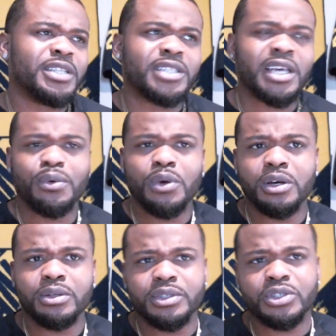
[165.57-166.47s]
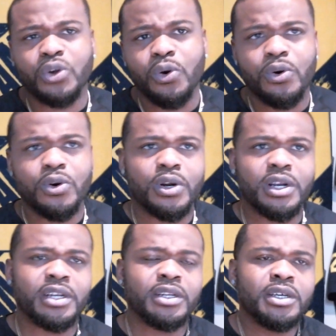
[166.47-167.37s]
say, well, the score
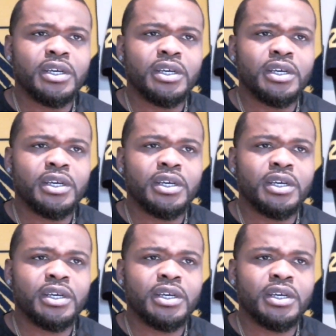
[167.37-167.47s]
and